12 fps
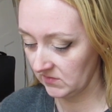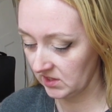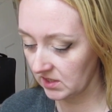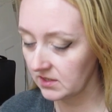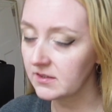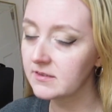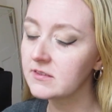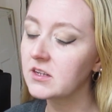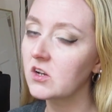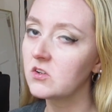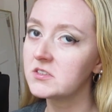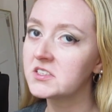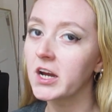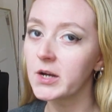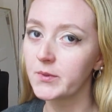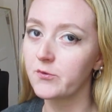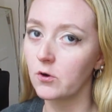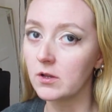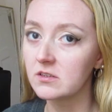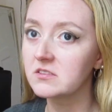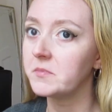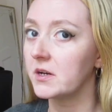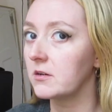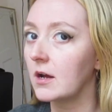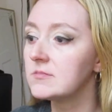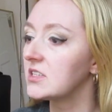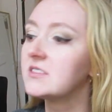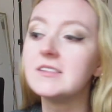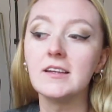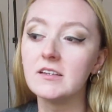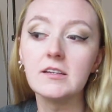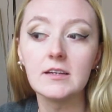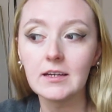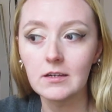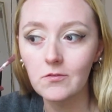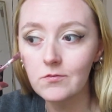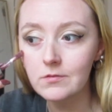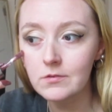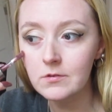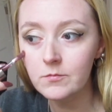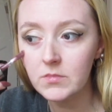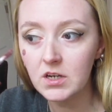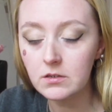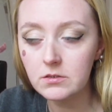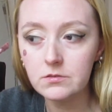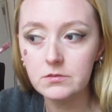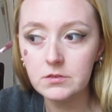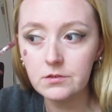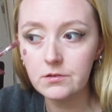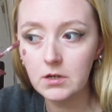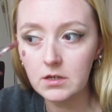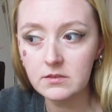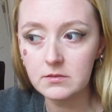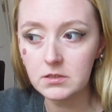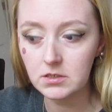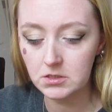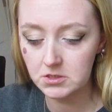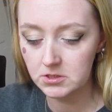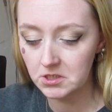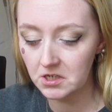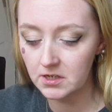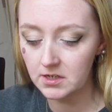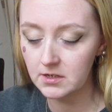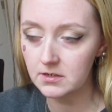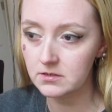And this is going to look scary before it looks better. I'm just telling you now. But I'll do 2 dots on each cheek.